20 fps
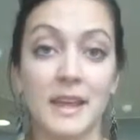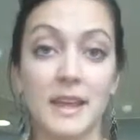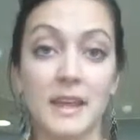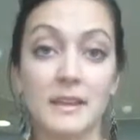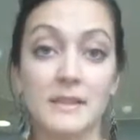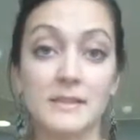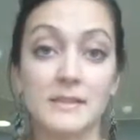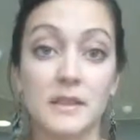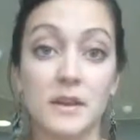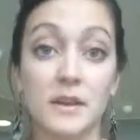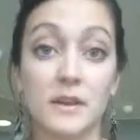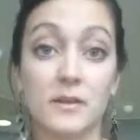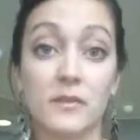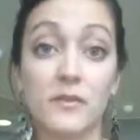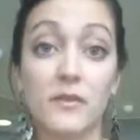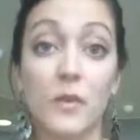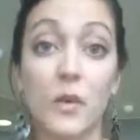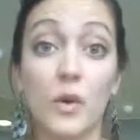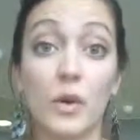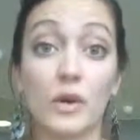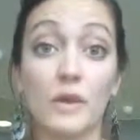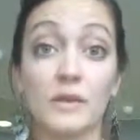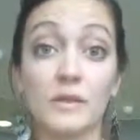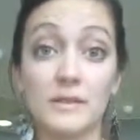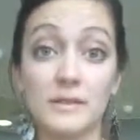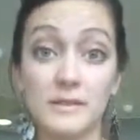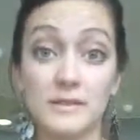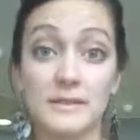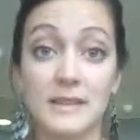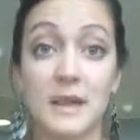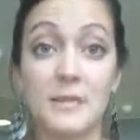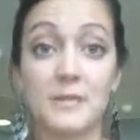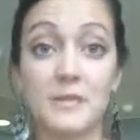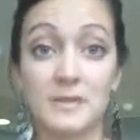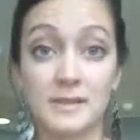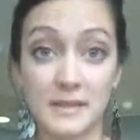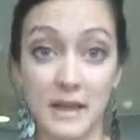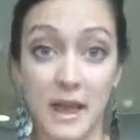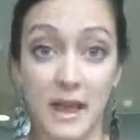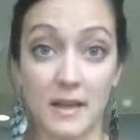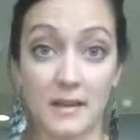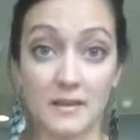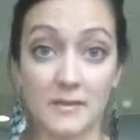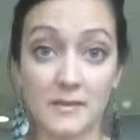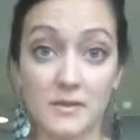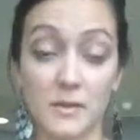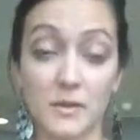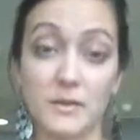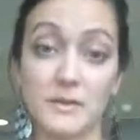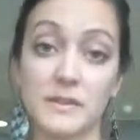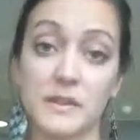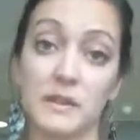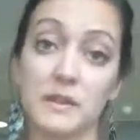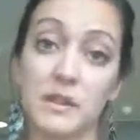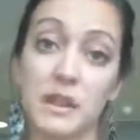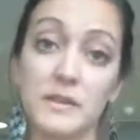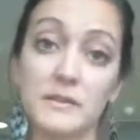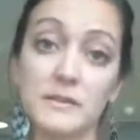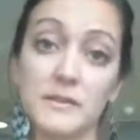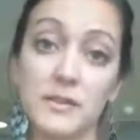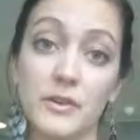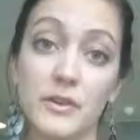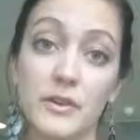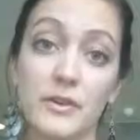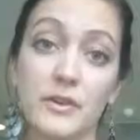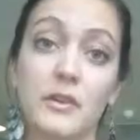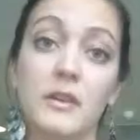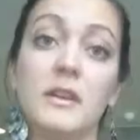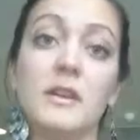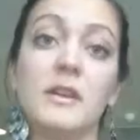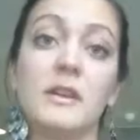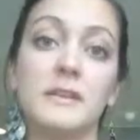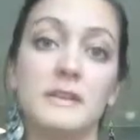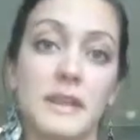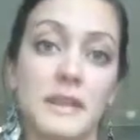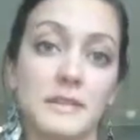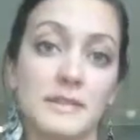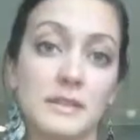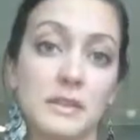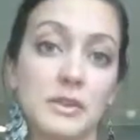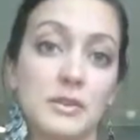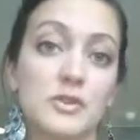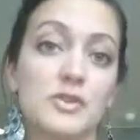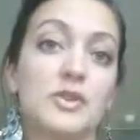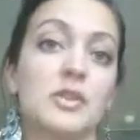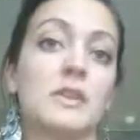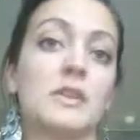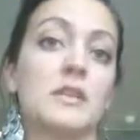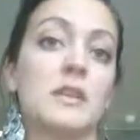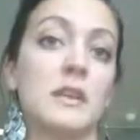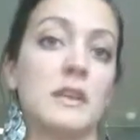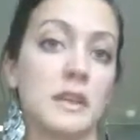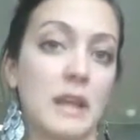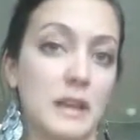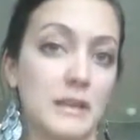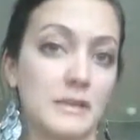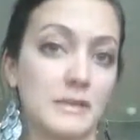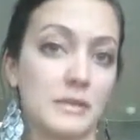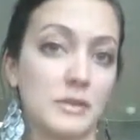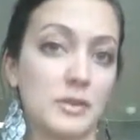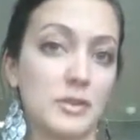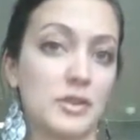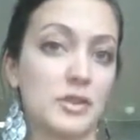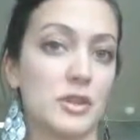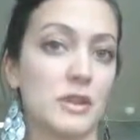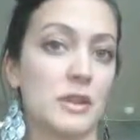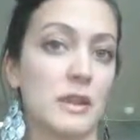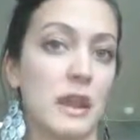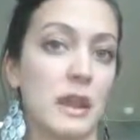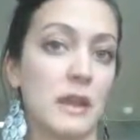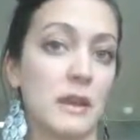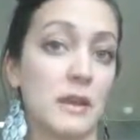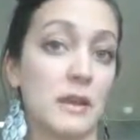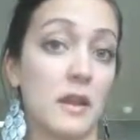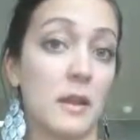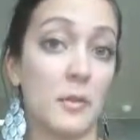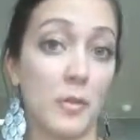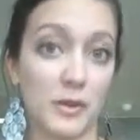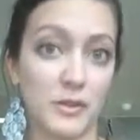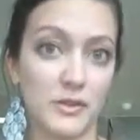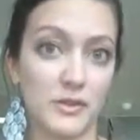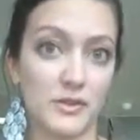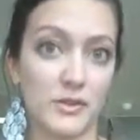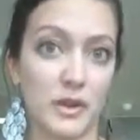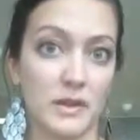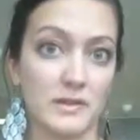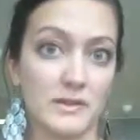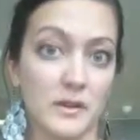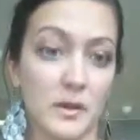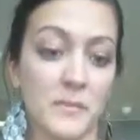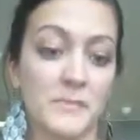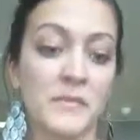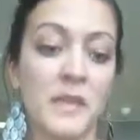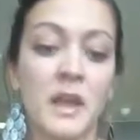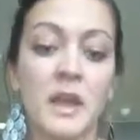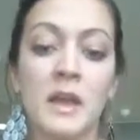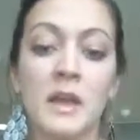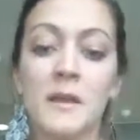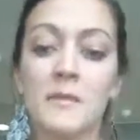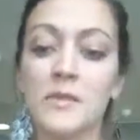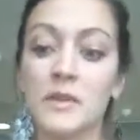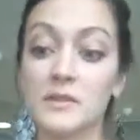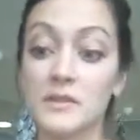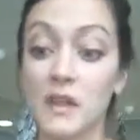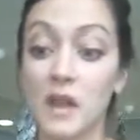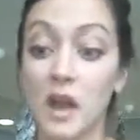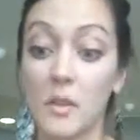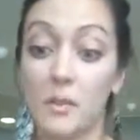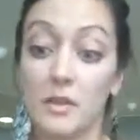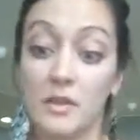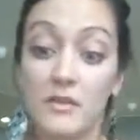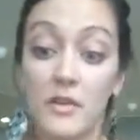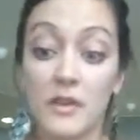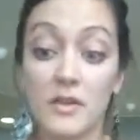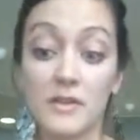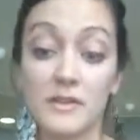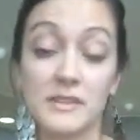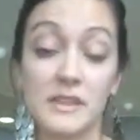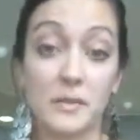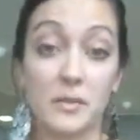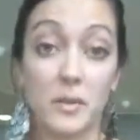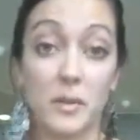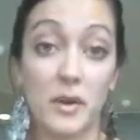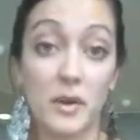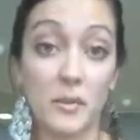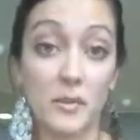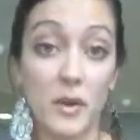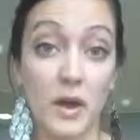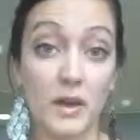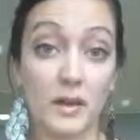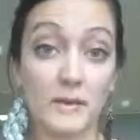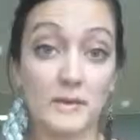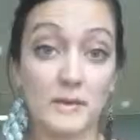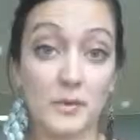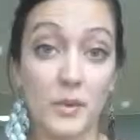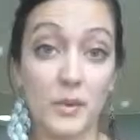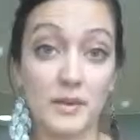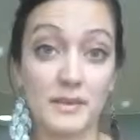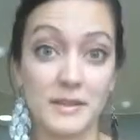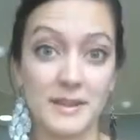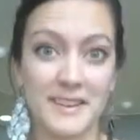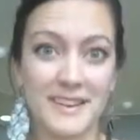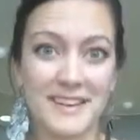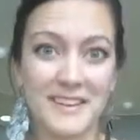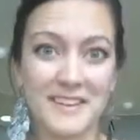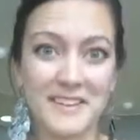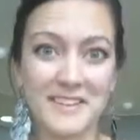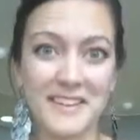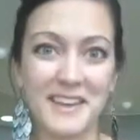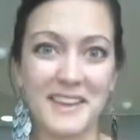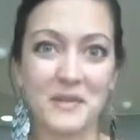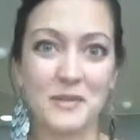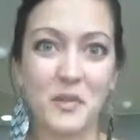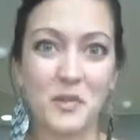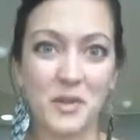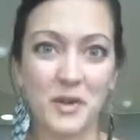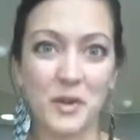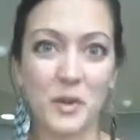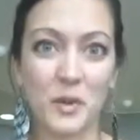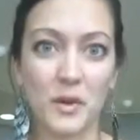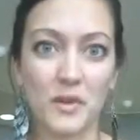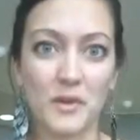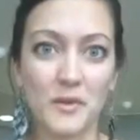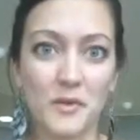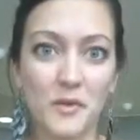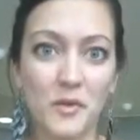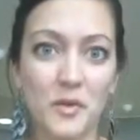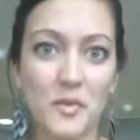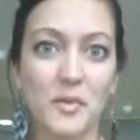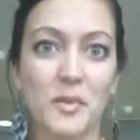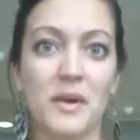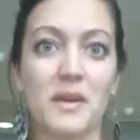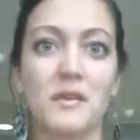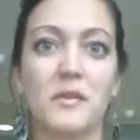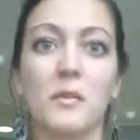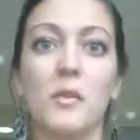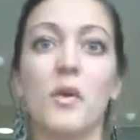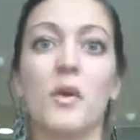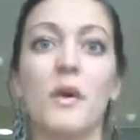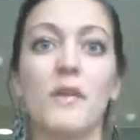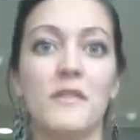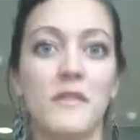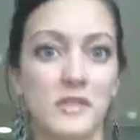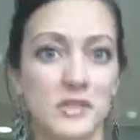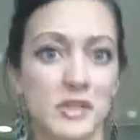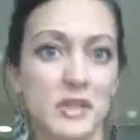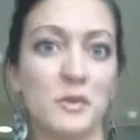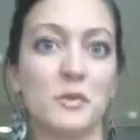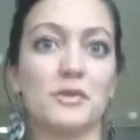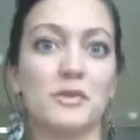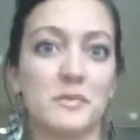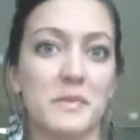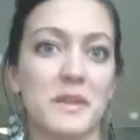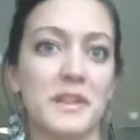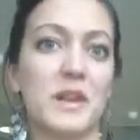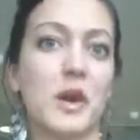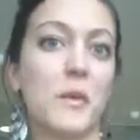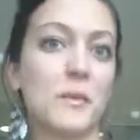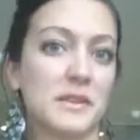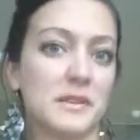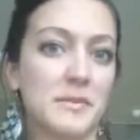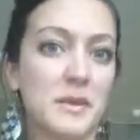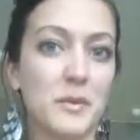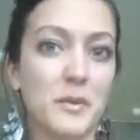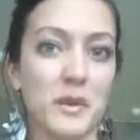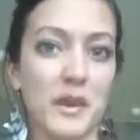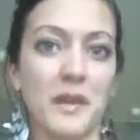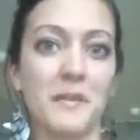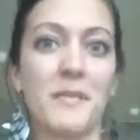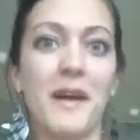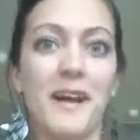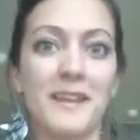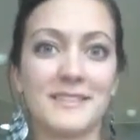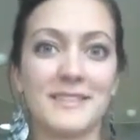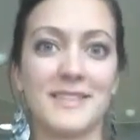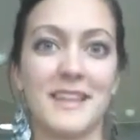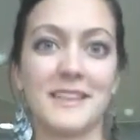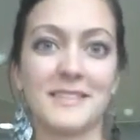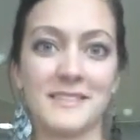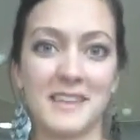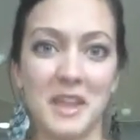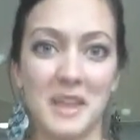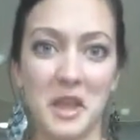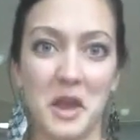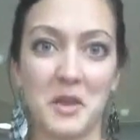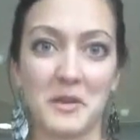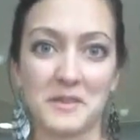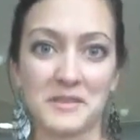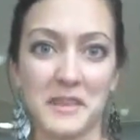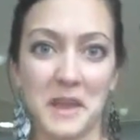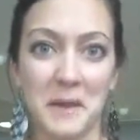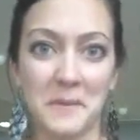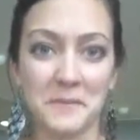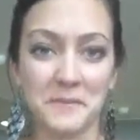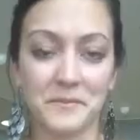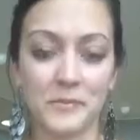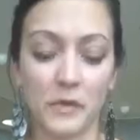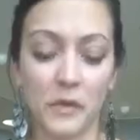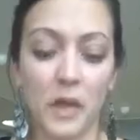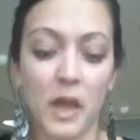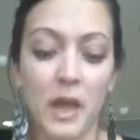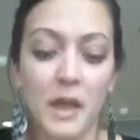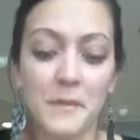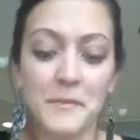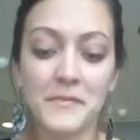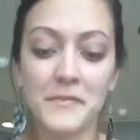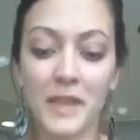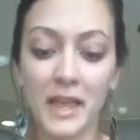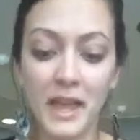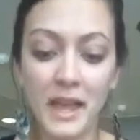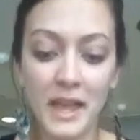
It's a 4-step set, so there's a cleanser, a day solution, a night solution, and a moisturizer. There's a couple of other supplemental products worked in here that we'll be going through, but we'll eventually ultimately always be working back to that skincare set, okay?